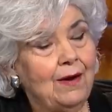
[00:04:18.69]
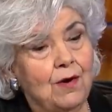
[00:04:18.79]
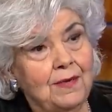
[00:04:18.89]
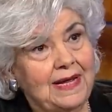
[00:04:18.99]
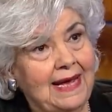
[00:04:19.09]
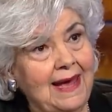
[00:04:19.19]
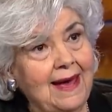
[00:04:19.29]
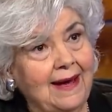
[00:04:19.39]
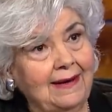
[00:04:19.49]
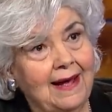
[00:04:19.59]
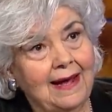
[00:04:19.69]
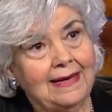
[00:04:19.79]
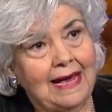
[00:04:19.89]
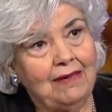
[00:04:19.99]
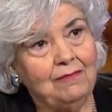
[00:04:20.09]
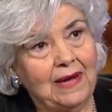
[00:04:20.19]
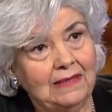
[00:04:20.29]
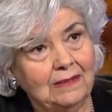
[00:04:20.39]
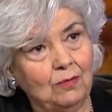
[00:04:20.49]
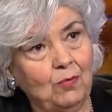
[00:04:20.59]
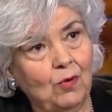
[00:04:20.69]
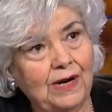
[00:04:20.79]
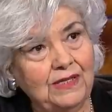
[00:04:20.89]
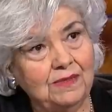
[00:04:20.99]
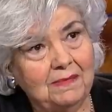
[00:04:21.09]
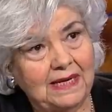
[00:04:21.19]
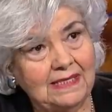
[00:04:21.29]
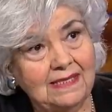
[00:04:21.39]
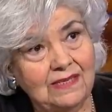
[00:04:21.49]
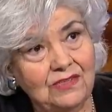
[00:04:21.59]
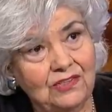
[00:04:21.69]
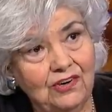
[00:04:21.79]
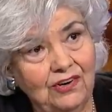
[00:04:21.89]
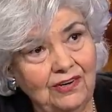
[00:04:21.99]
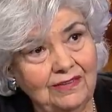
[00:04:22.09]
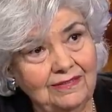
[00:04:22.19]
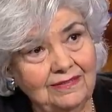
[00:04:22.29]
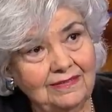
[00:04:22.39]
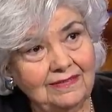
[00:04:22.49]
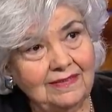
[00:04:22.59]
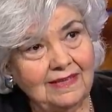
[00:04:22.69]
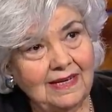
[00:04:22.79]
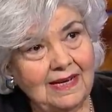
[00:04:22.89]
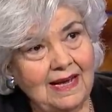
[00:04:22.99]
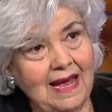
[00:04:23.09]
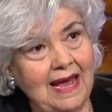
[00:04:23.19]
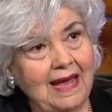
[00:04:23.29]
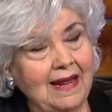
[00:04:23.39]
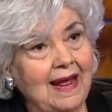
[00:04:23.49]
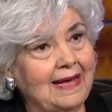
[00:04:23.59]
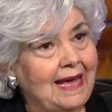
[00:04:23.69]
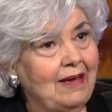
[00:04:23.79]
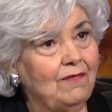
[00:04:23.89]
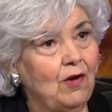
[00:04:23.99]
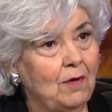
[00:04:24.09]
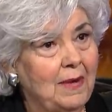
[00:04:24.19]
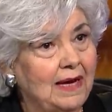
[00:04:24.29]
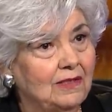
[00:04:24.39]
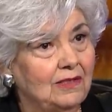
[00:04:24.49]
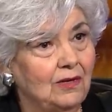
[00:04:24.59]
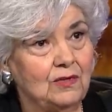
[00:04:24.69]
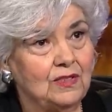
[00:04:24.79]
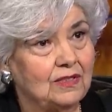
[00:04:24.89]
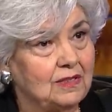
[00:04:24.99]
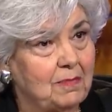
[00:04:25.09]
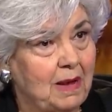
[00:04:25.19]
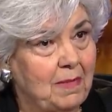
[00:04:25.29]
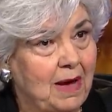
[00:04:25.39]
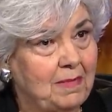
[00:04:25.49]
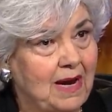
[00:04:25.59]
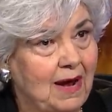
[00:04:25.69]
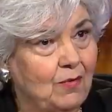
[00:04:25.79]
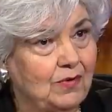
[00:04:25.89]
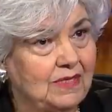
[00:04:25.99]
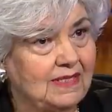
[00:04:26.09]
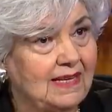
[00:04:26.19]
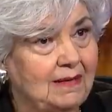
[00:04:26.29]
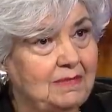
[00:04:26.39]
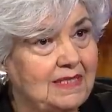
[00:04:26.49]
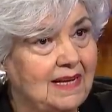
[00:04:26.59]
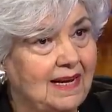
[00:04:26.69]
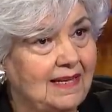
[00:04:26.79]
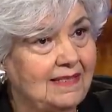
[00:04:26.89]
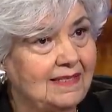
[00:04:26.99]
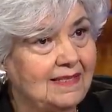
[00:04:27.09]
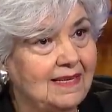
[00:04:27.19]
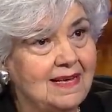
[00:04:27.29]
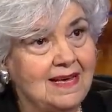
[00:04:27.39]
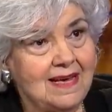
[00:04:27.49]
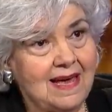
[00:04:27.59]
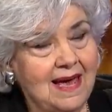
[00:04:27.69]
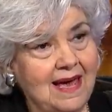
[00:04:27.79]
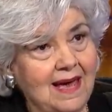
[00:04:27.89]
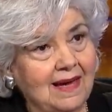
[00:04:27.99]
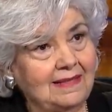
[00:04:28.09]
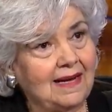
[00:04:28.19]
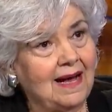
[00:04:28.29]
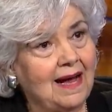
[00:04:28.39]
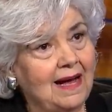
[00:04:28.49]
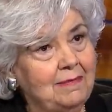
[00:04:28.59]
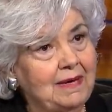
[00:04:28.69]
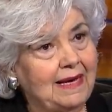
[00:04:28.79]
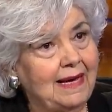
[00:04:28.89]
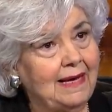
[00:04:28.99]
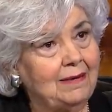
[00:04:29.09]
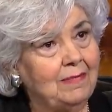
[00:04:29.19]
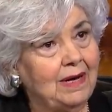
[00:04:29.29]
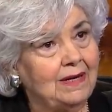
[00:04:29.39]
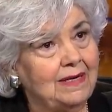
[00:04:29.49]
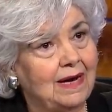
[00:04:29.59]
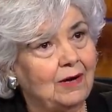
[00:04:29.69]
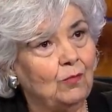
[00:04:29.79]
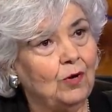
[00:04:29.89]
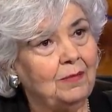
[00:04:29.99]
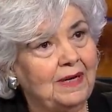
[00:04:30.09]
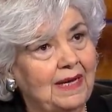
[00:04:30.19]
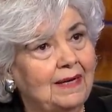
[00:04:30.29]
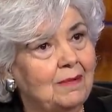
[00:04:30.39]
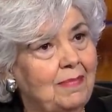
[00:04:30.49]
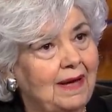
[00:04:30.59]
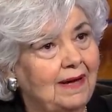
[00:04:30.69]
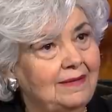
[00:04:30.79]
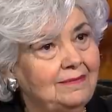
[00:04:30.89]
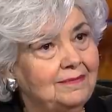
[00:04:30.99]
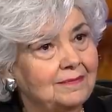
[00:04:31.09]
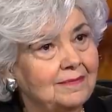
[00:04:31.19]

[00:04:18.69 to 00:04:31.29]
I already had. I gave my little boy to my sister, and I gave all my clothes because my mom and I were the same size. And I became a young woman in a bed.